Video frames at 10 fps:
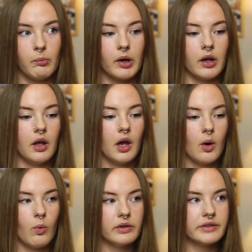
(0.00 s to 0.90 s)
But
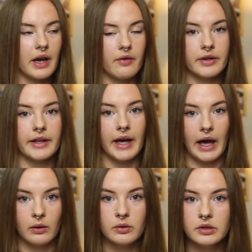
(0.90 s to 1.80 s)
once everything
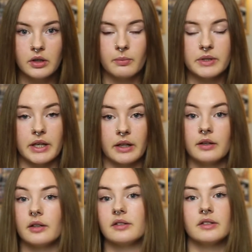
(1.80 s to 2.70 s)
else comes in
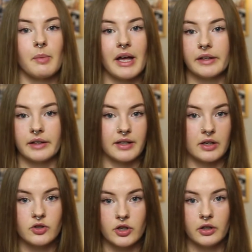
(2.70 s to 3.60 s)
and is demanding
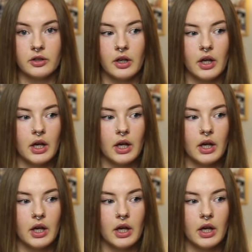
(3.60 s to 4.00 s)
attention,